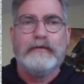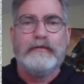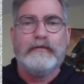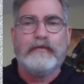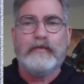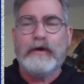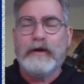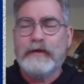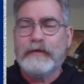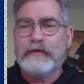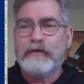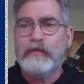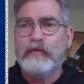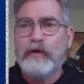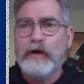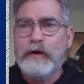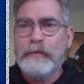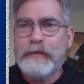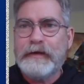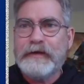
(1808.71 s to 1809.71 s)
where the
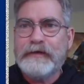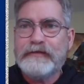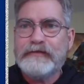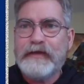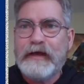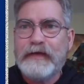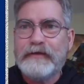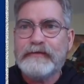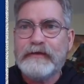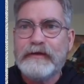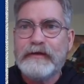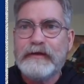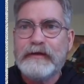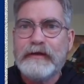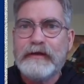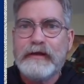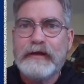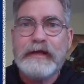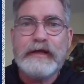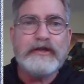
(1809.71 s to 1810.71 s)
woman, he says,
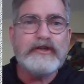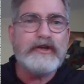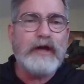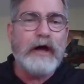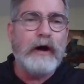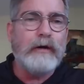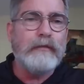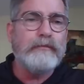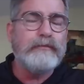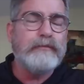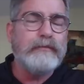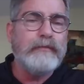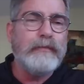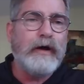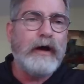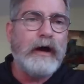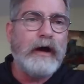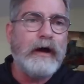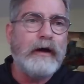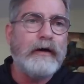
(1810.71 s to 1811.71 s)
he shall,
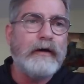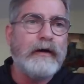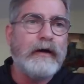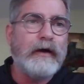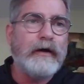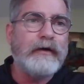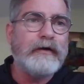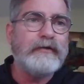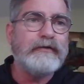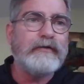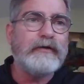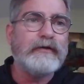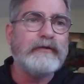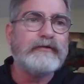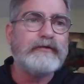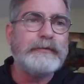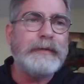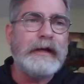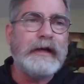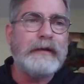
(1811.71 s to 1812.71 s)
uh, uh he's
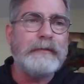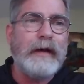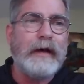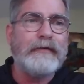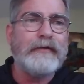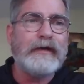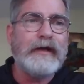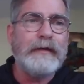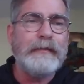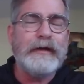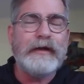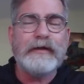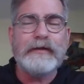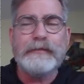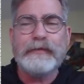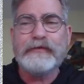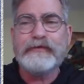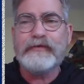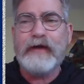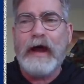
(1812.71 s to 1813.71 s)
speaking about the coming of the
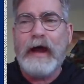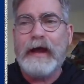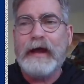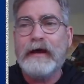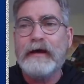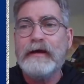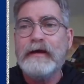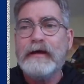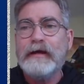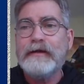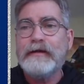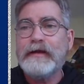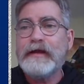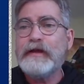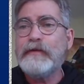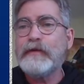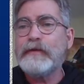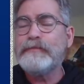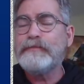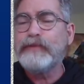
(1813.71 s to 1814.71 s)
Messiah, that
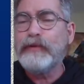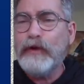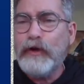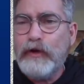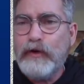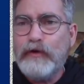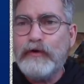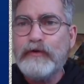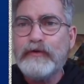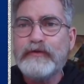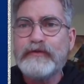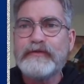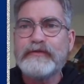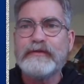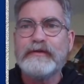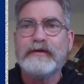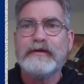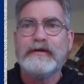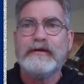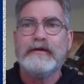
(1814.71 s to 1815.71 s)
he would bruise
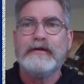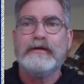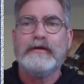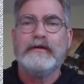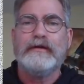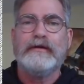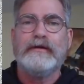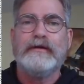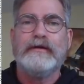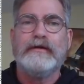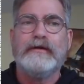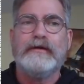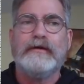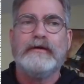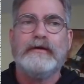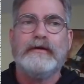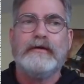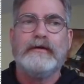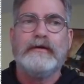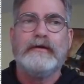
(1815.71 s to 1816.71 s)

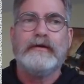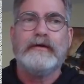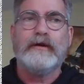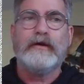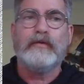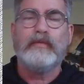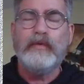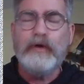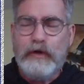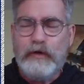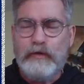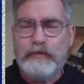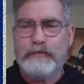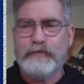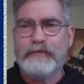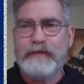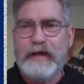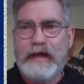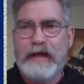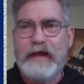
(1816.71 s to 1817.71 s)
or
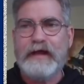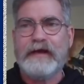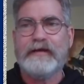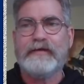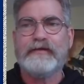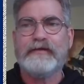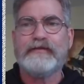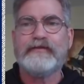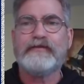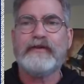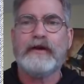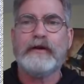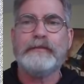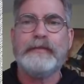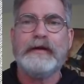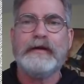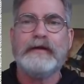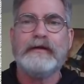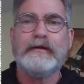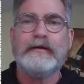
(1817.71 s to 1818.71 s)
wound the head of the
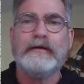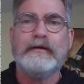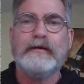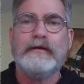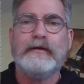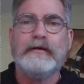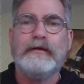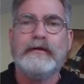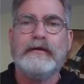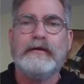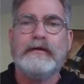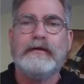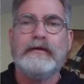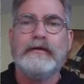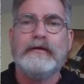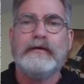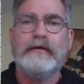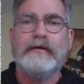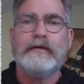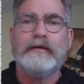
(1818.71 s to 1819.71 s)
serpent.
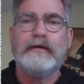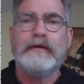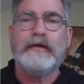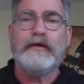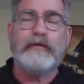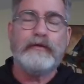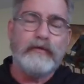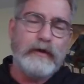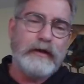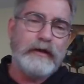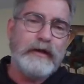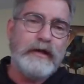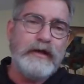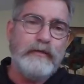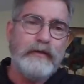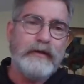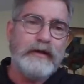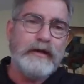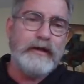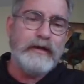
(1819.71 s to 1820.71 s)
He would, he
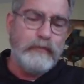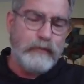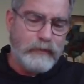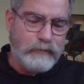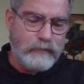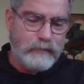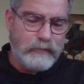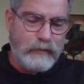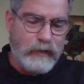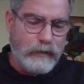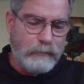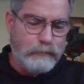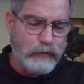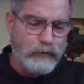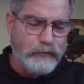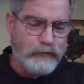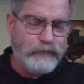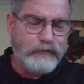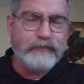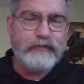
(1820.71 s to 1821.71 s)
would, he would uh,
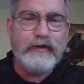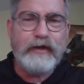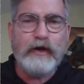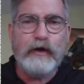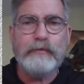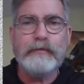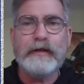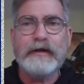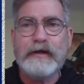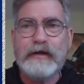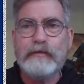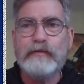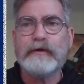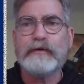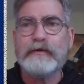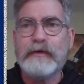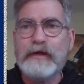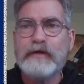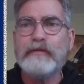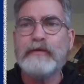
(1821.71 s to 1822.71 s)
bruise his heel, but he
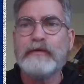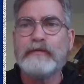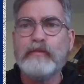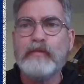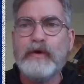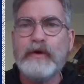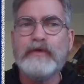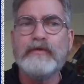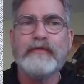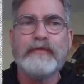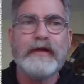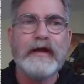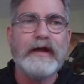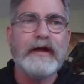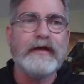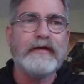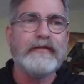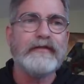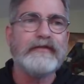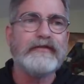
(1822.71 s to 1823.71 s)
would, he would wound the
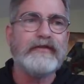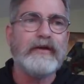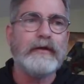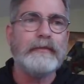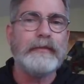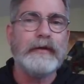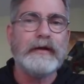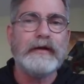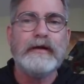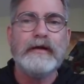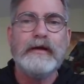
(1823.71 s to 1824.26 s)
head of the serpent.